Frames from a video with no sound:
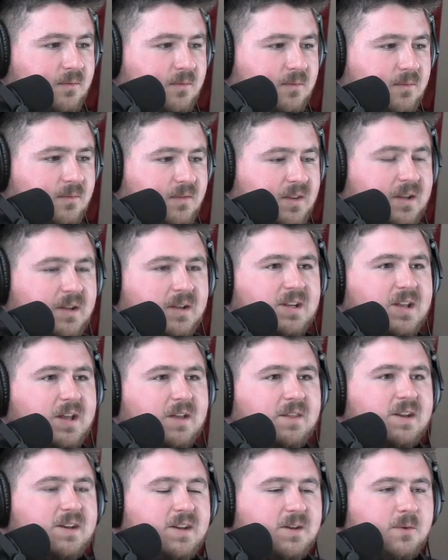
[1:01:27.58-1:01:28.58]

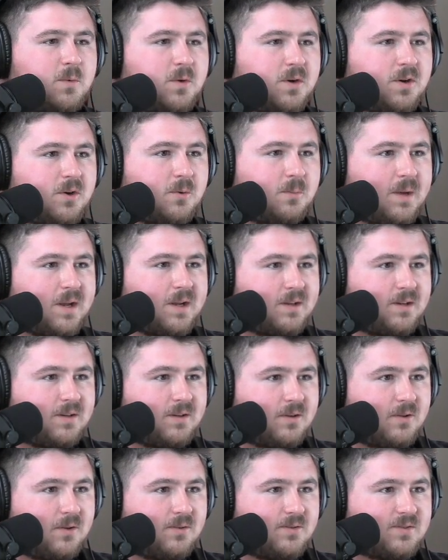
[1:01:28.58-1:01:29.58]
didn't want to go back into
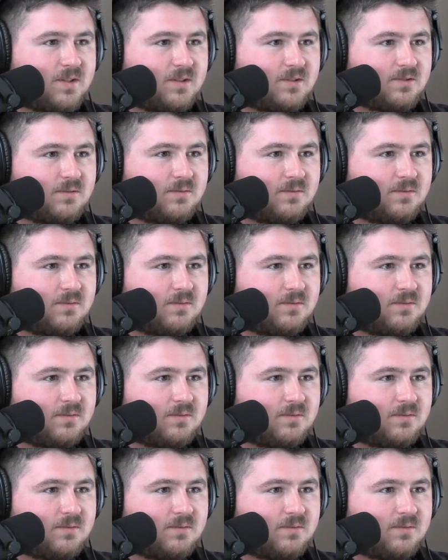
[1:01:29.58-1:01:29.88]
closed session.